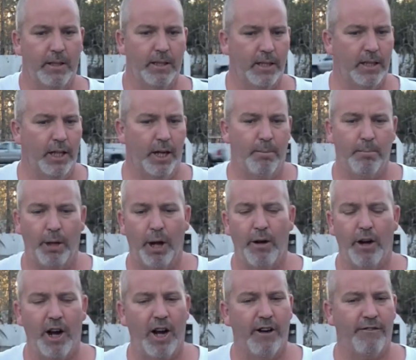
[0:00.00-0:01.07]
you know, blow
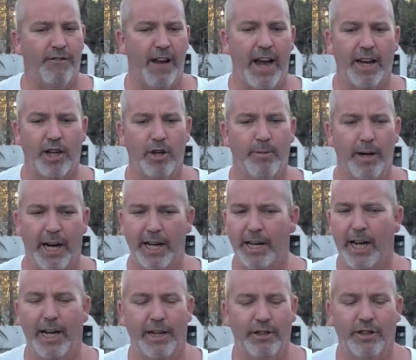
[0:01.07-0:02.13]
it off, vacuum it.
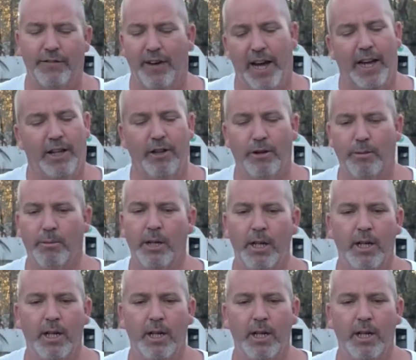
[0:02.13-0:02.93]
I use a vacuum.